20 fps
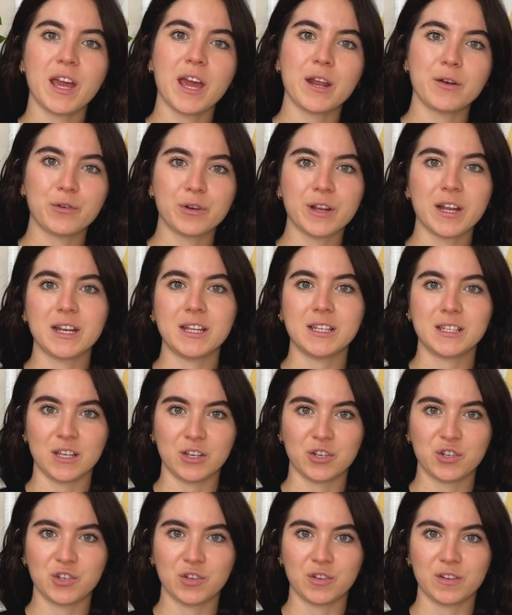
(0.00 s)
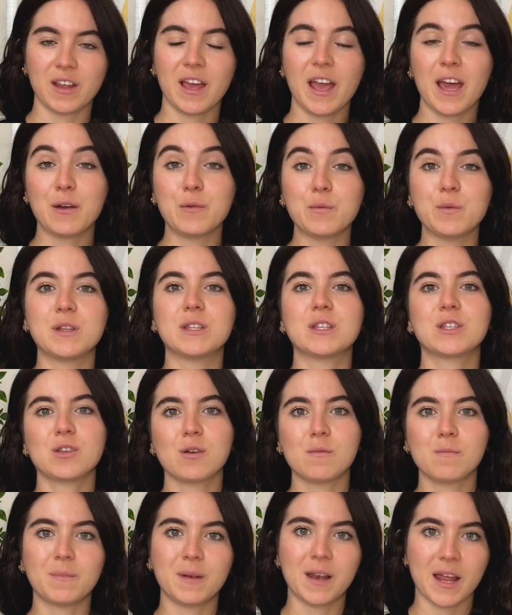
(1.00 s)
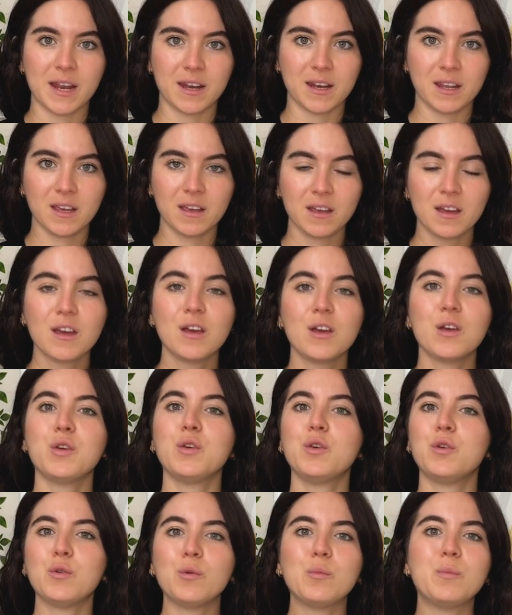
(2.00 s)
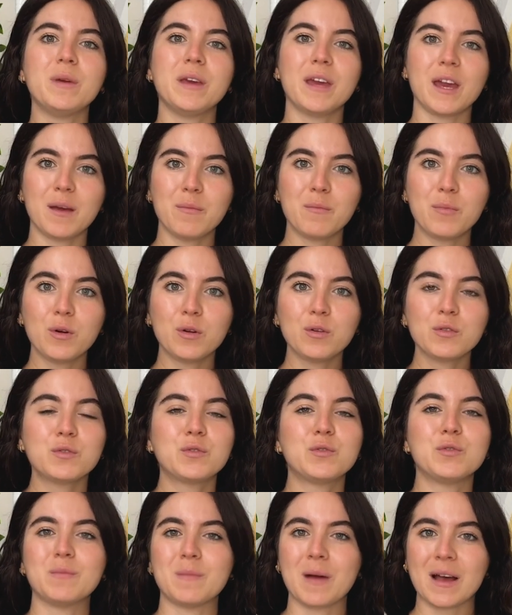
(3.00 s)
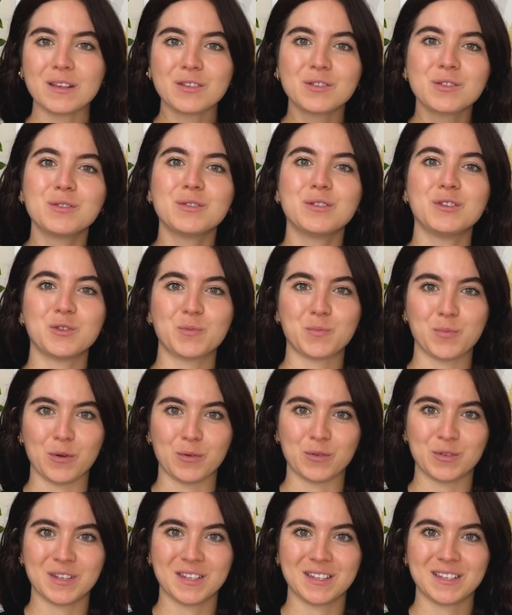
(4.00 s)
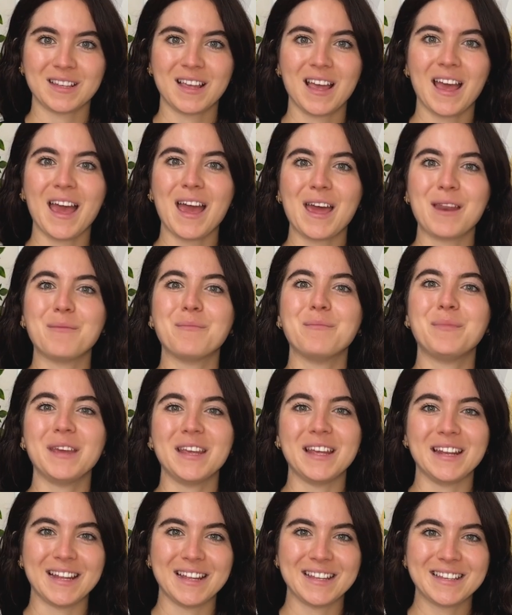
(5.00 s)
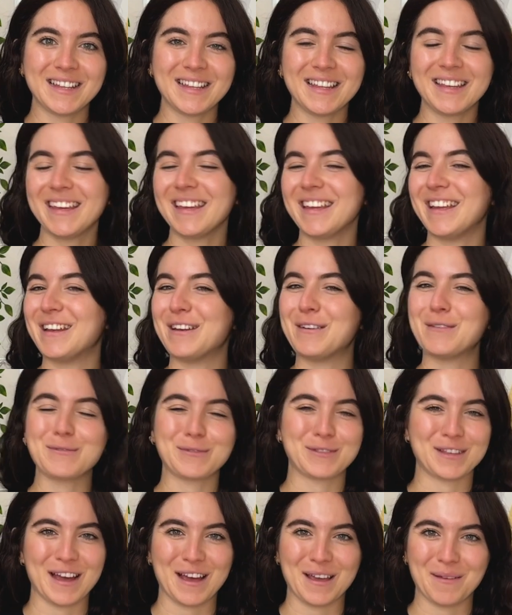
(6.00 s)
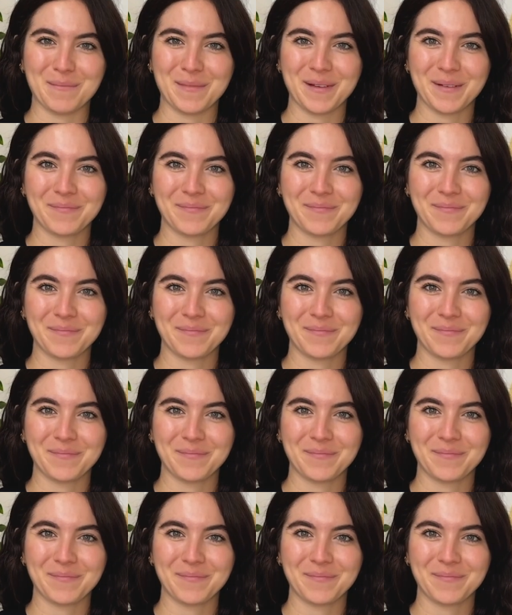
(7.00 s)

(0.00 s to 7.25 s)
and organization and with some planning, you'll be able to master this process and be in Italy in no time.